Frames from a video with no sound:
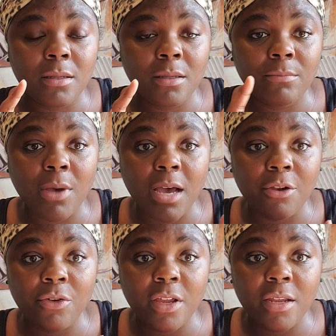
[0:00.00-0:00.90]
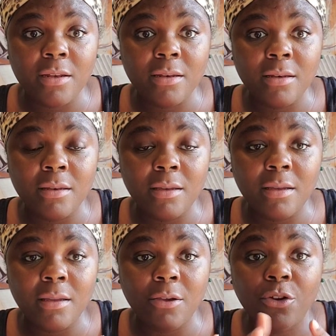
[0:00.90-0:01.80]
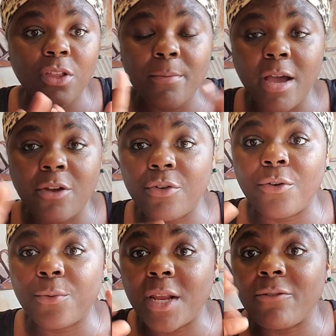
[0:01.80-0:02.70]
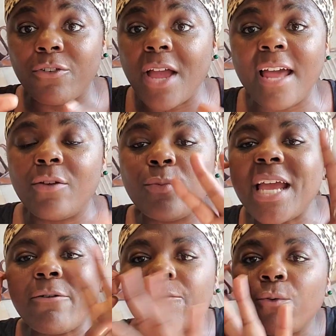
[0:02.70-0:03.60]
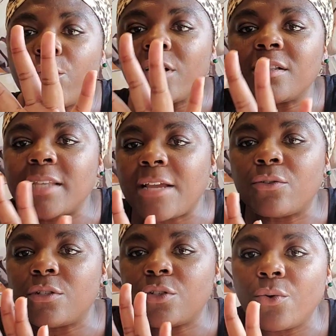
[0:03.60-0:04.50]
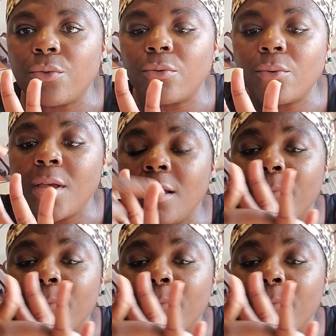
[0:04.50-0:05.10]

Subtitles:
modern, early modern, or whatever. We have 4 cycles to go through.